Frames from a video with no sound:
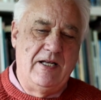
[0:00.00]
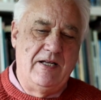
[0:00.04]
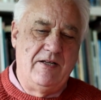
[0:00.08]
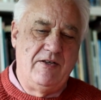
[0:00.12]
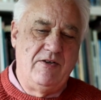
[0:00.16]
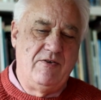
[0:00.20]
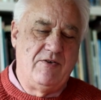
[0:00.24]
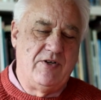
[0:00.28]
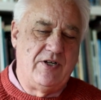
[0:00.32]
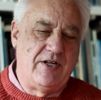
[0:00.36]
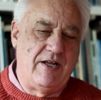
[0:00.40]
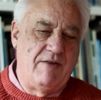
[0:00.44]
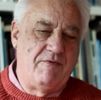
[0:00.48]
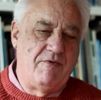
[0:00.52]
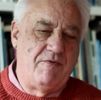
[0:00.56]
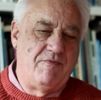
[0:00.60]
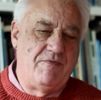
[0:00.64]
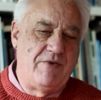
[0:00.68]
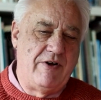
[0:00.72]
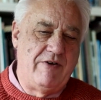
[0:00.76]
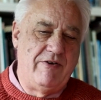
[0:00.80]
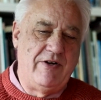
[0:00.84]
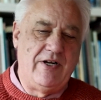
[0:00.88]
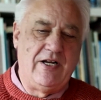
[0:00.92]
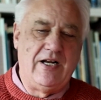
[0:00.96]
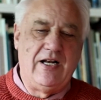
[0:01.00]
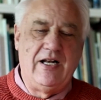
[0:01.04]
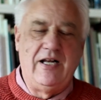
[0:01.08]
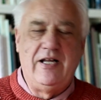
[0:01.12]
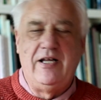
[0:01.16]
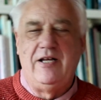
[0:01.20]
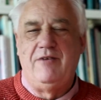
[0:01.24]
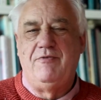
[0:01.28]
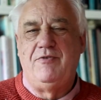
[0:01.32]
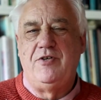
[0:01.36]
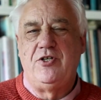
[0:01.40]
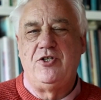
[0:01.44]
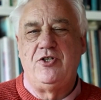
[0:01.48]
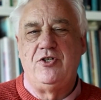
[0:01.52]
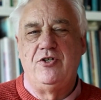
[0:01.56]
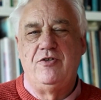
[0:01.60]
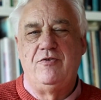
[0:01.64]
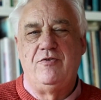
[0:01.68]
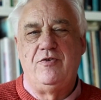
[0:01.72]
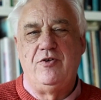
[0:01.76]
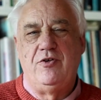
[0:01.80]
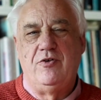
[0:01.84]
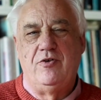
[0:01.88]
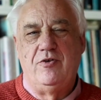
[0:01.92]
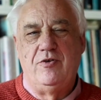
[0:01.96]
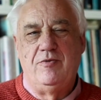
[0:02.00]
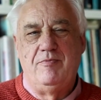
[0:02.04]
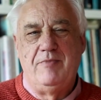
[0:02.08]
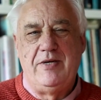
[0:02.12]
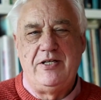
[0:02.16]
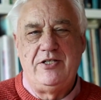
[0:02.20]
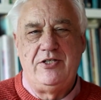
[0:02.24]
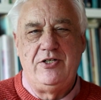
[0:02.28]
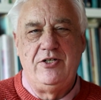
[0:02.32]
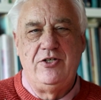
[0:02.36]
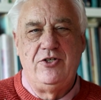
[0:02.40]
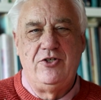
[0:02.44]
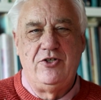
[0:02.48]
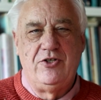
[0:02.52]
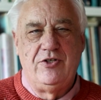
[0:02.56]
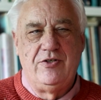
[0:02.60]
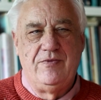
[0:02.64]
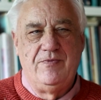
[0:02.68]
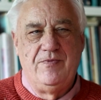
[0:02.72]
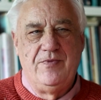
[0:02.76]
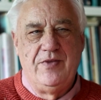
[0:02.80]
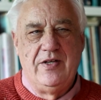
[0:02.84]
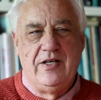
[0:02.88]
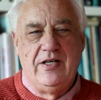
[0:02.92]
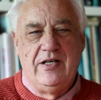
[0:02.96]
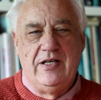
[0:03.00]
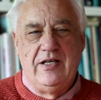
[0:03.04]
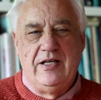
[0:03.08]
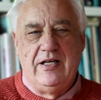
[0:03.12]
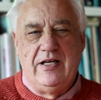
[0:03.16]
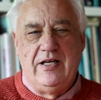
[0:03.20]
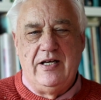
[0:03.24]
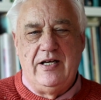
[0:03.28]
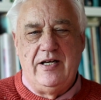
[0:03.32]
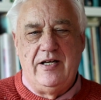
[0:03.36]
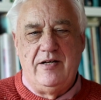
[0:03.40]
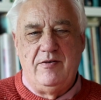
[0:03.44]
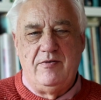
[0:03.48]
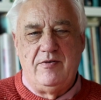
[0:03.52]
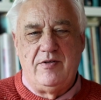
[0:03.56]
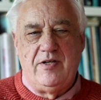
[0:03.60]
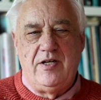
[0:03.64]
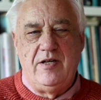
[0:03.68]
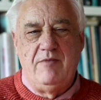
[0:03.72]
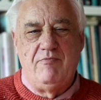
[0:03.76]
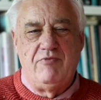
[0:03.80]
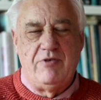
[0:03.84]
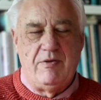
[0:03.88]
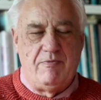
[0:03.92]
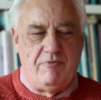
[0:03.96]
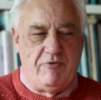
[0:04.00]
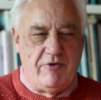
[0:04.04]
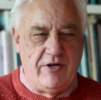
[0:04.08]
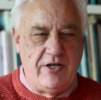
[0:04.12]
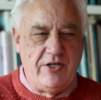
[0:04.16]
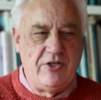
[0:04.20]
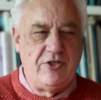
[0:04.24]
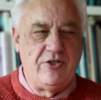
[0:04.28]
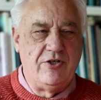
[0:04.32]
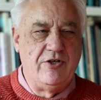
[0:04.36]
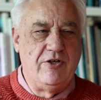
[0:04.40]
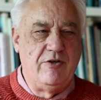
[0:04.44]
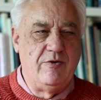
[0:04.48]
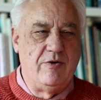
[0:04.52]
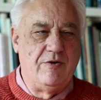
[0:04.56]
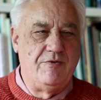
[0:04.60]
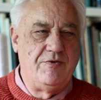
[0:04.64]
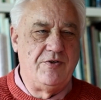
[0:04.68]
You've got to have a very clear vision of your message. And in preparation,